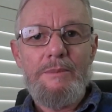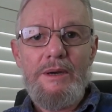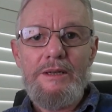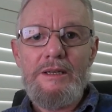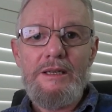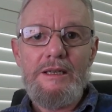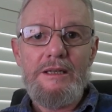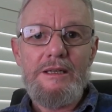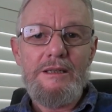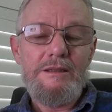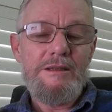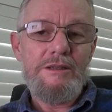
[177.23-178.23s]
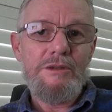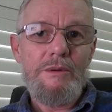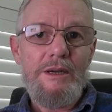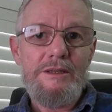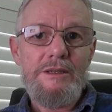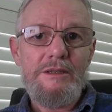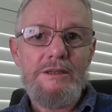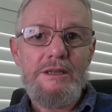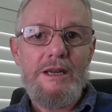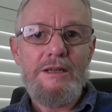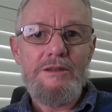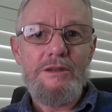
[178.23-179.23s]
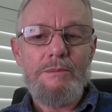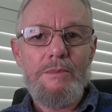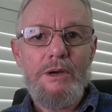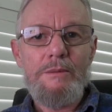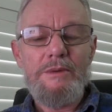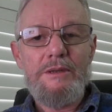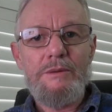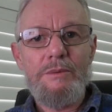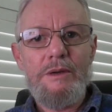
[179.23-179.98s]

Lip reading: But the situation stands at the moment